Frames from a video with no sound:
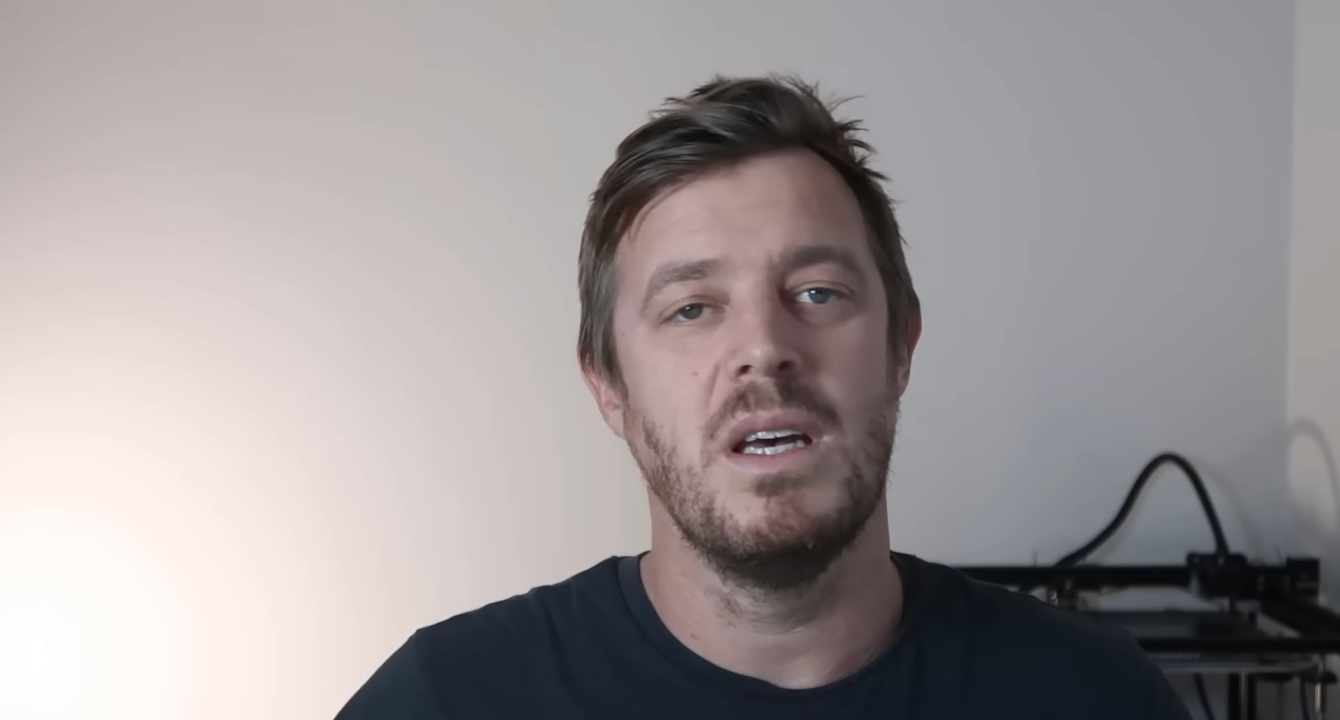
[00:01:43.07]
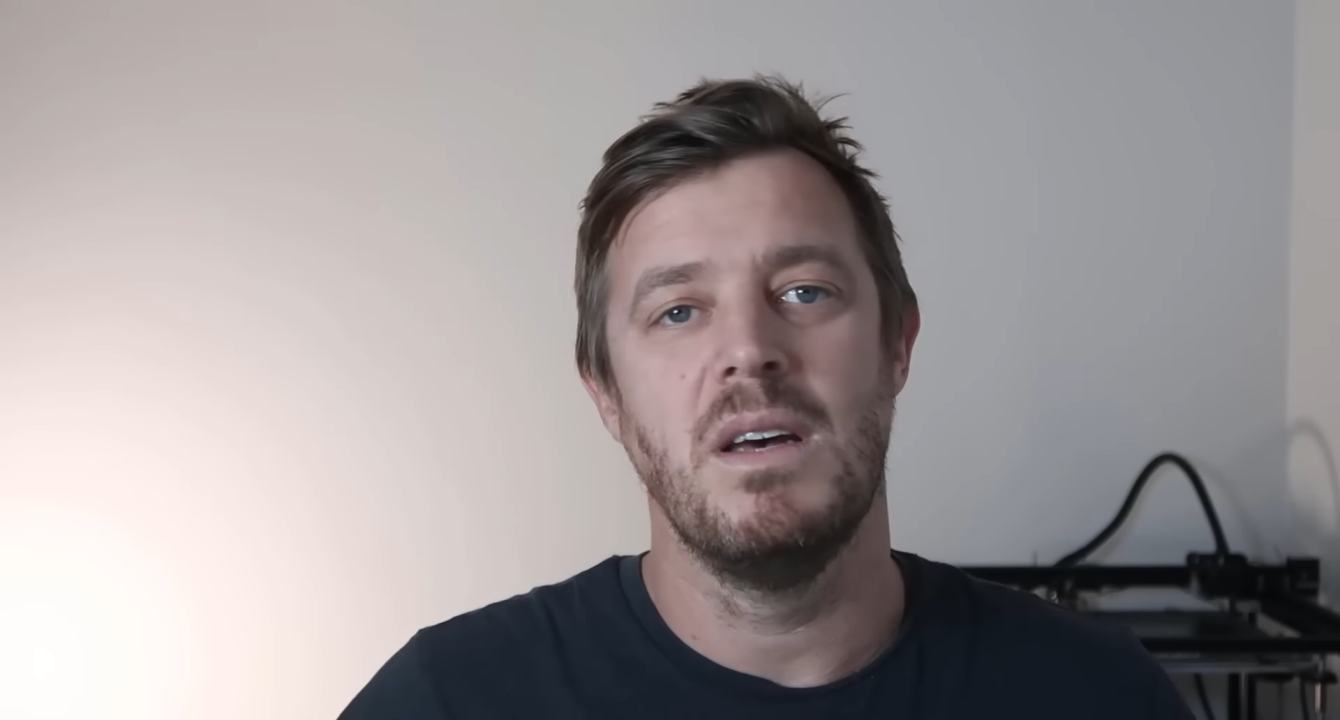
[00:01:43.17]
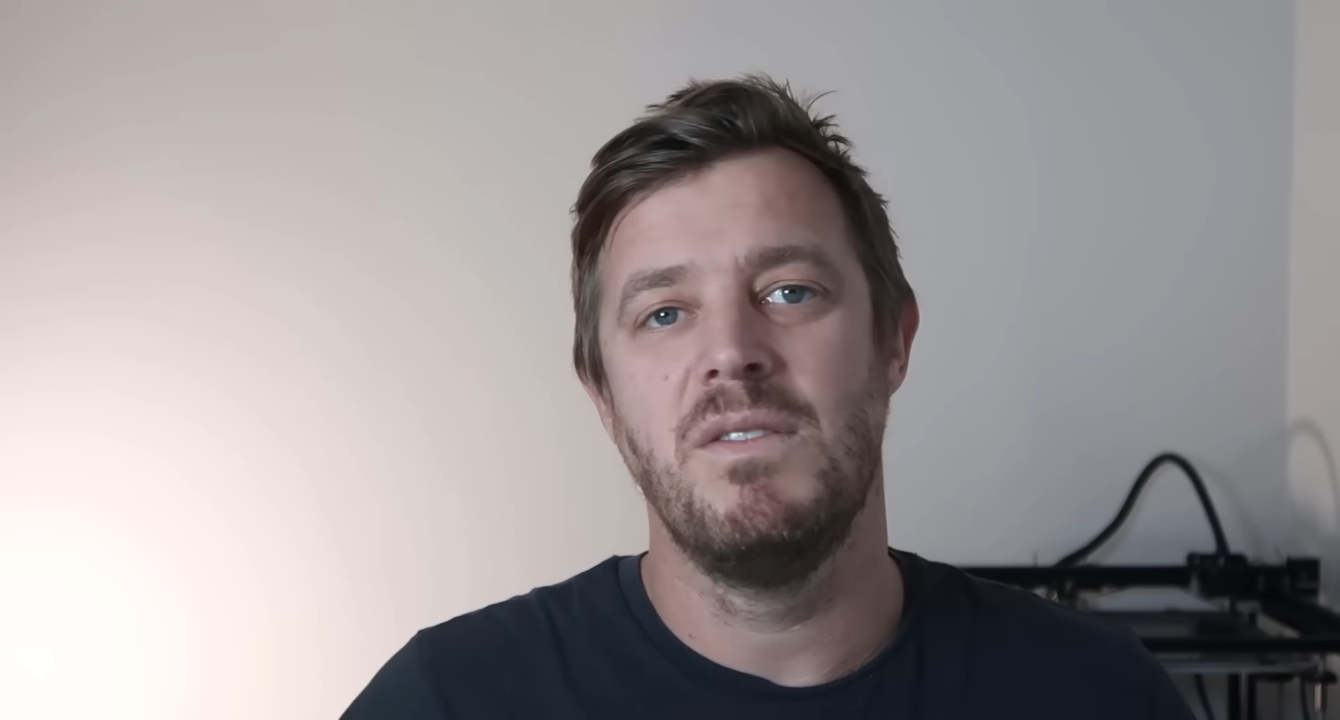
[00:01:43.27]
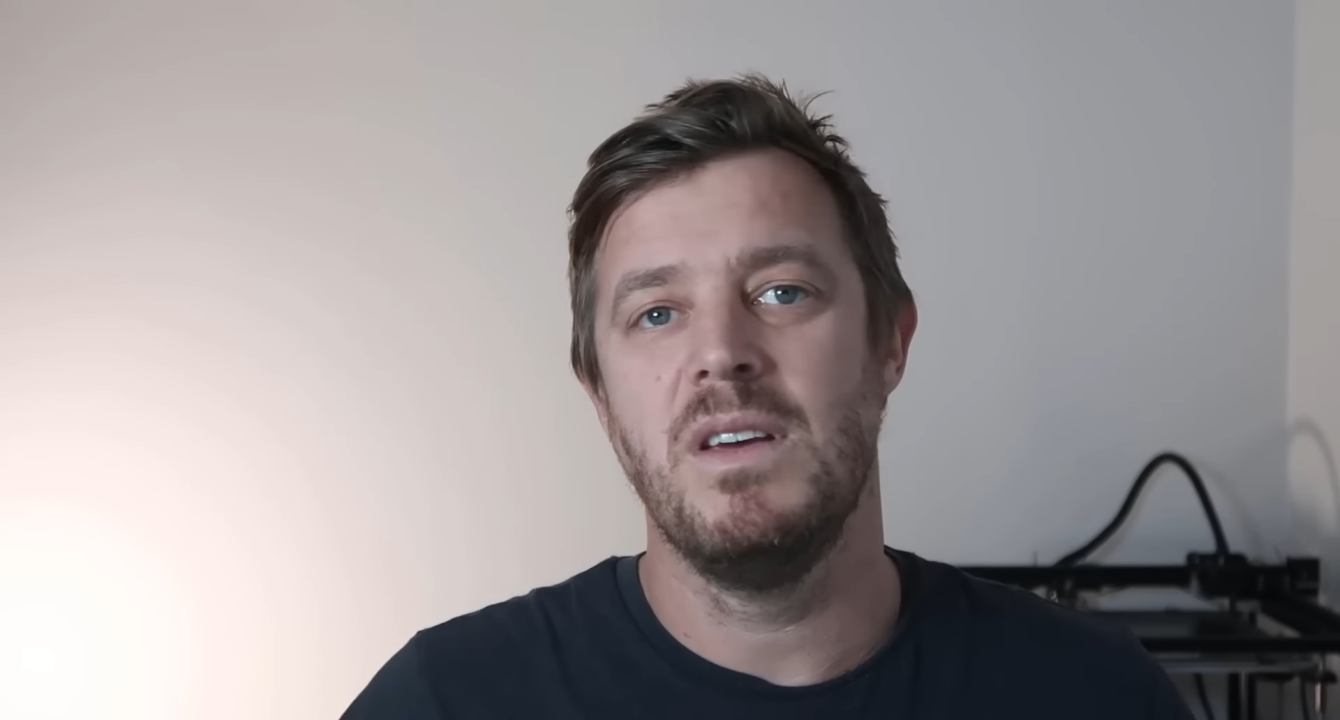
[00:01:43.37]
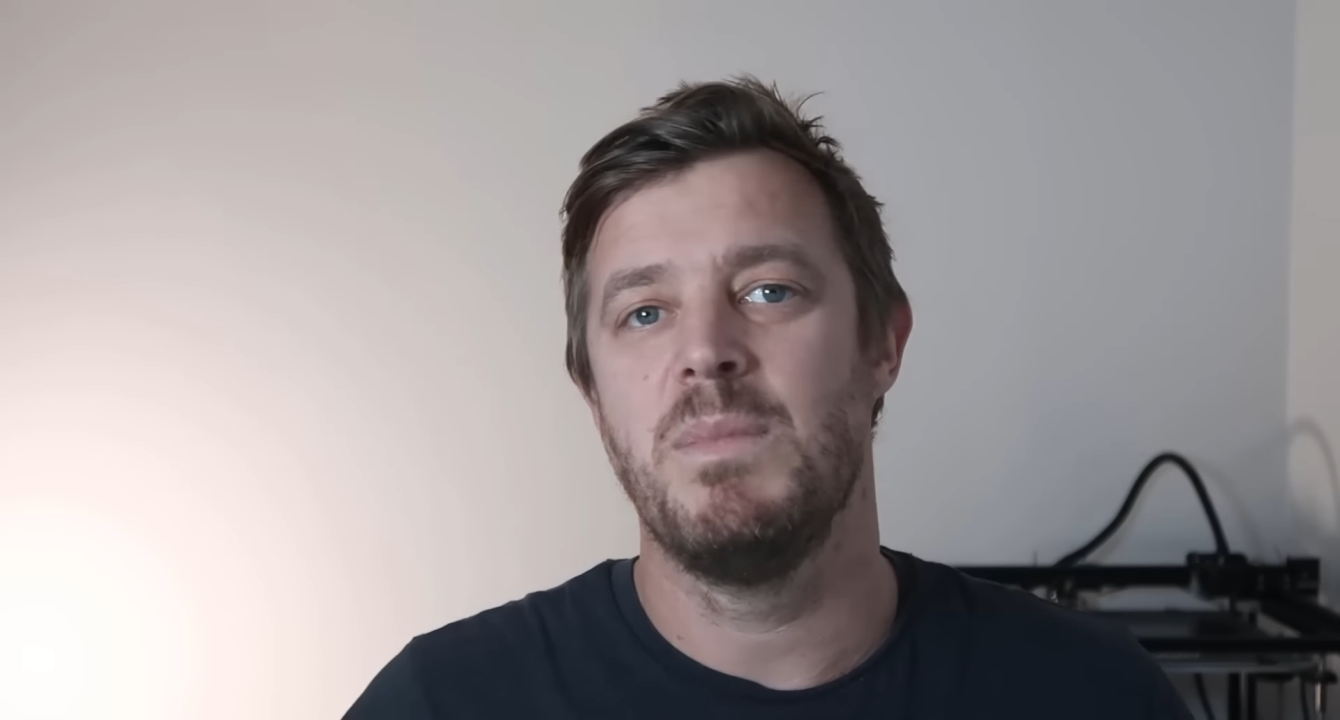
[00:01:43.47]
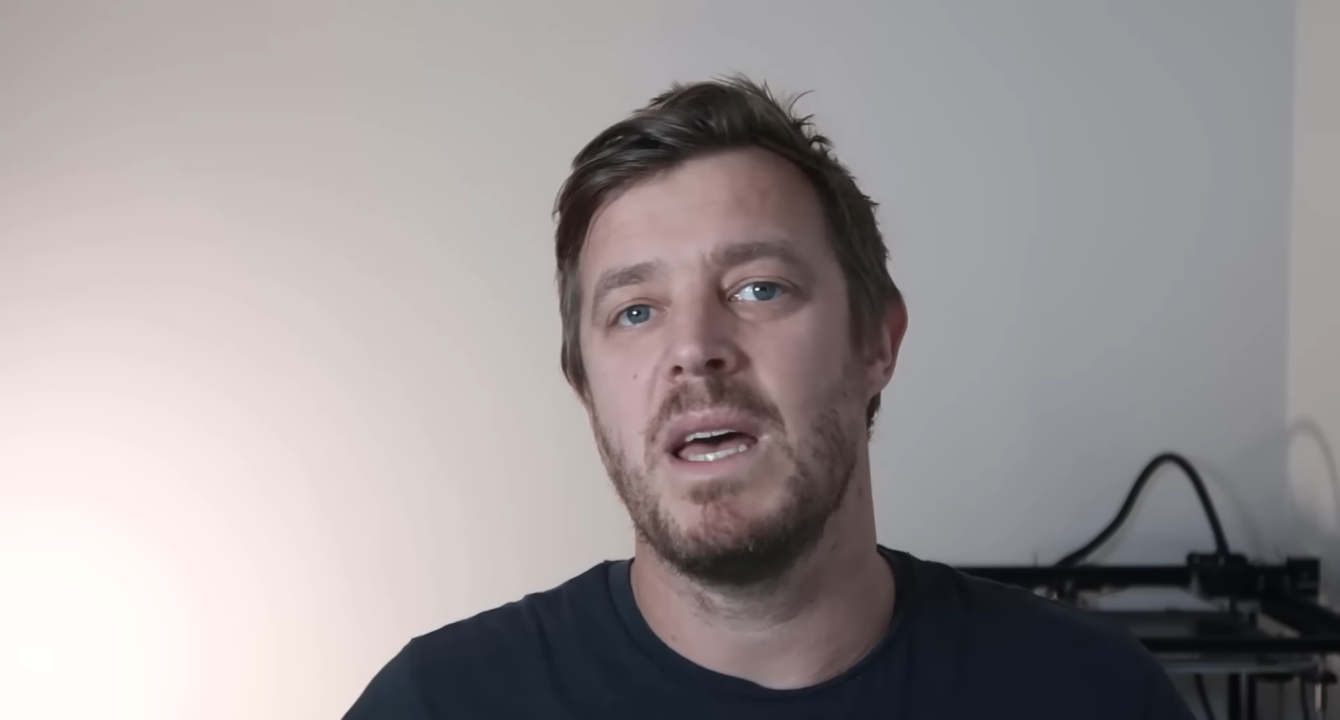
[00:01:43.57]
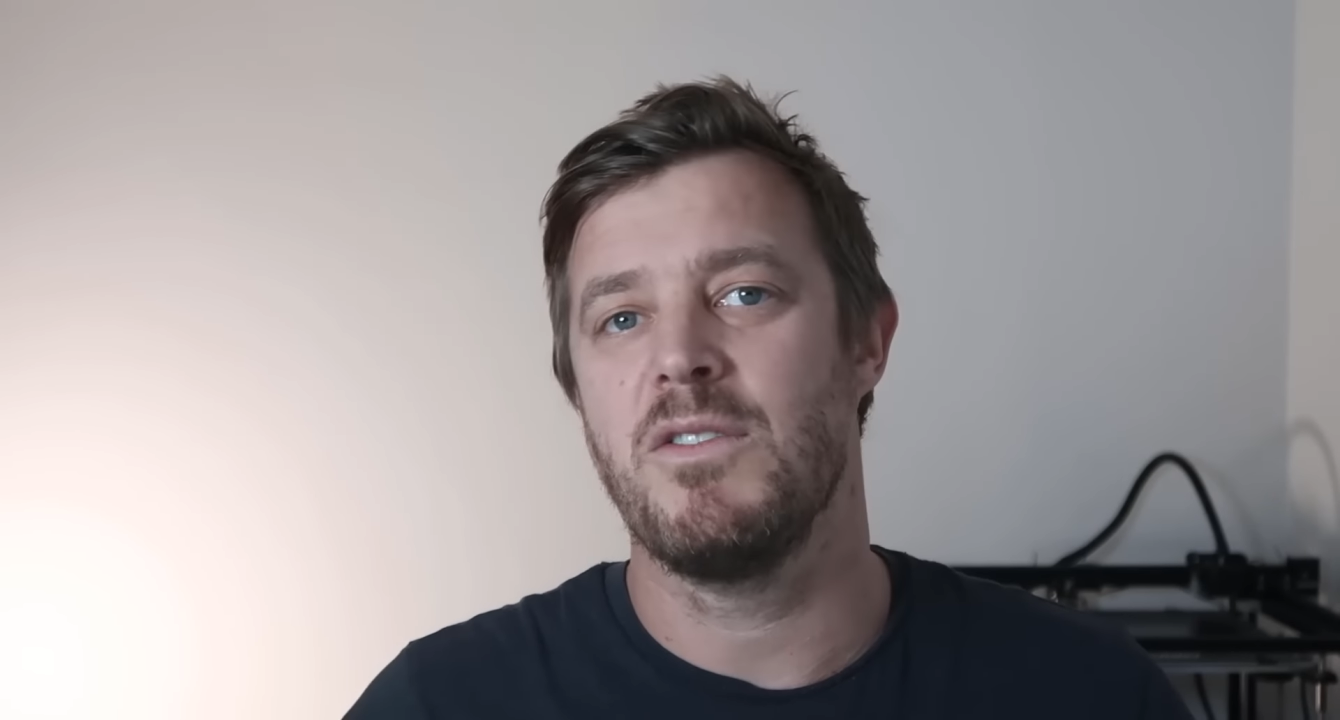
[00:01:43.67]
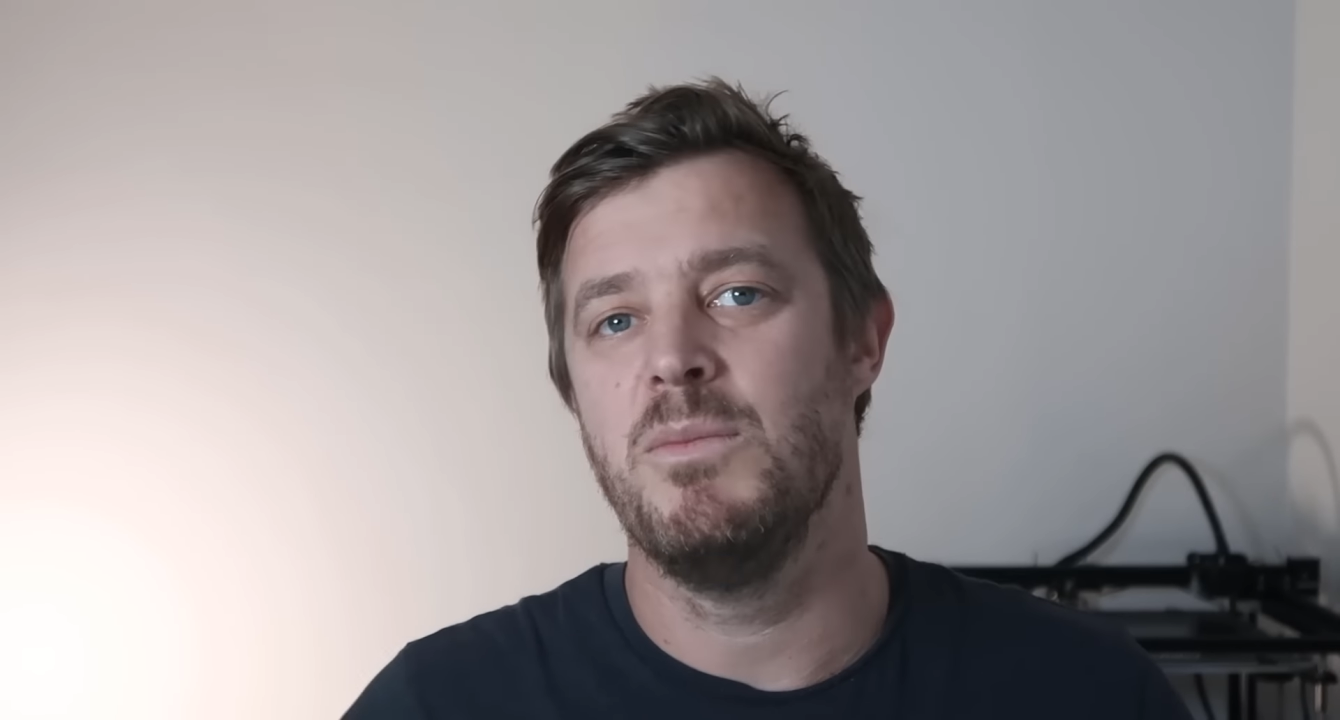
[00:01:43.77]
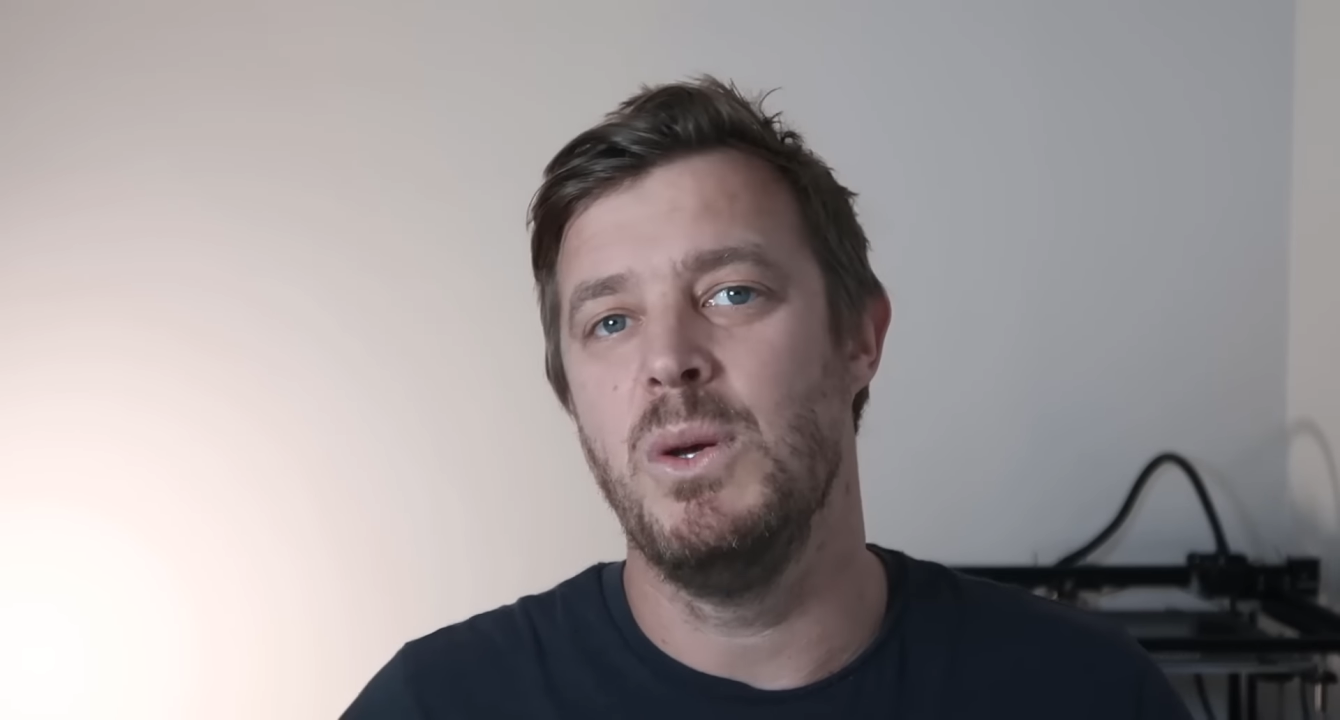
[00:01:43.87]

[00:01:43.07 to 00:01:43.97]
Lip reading: feedback from